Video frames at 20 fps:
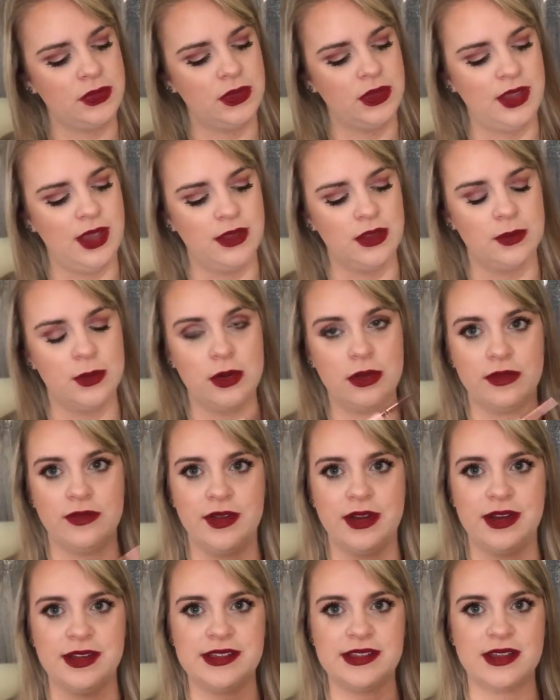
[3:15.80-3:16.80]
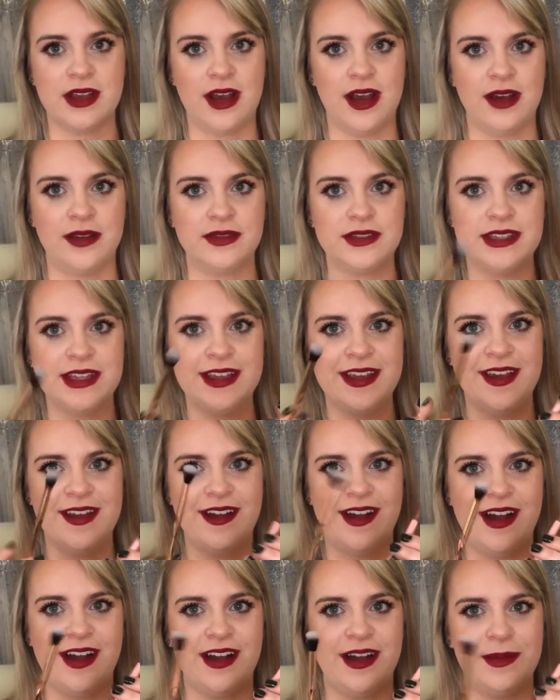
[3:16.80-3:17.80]
Yeah, they're both very soft.
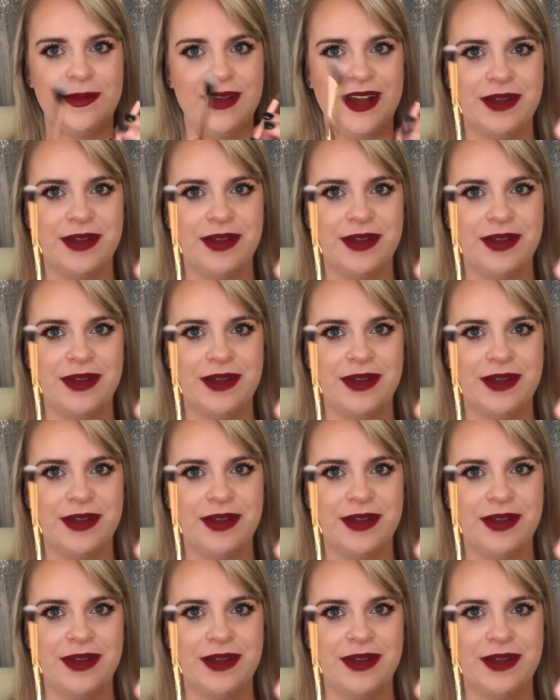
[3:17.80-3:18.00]
Um,